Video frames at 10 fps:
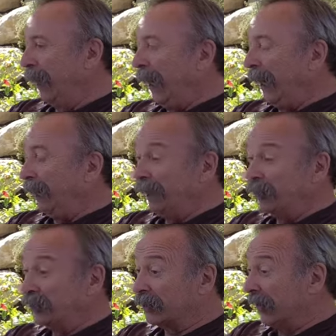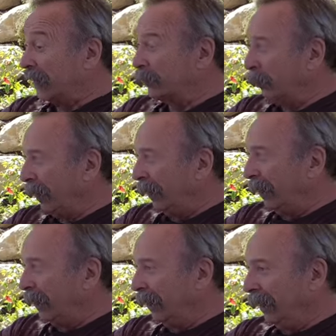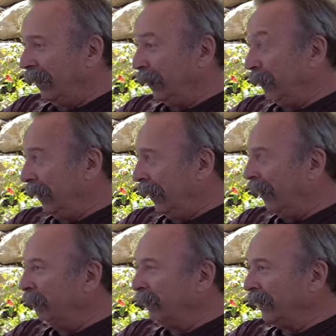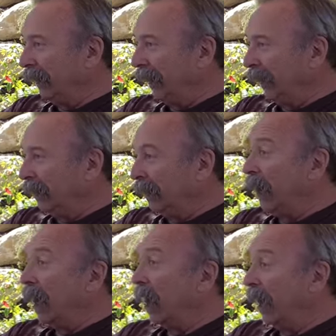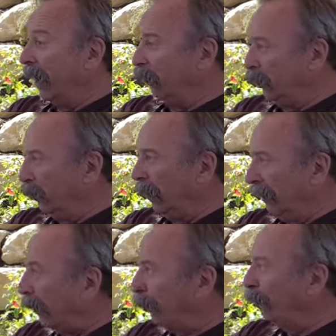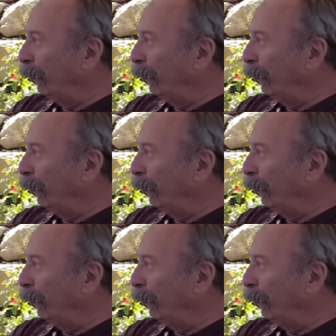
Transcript: And then just last week, uh, Mire had hired Jure, they're good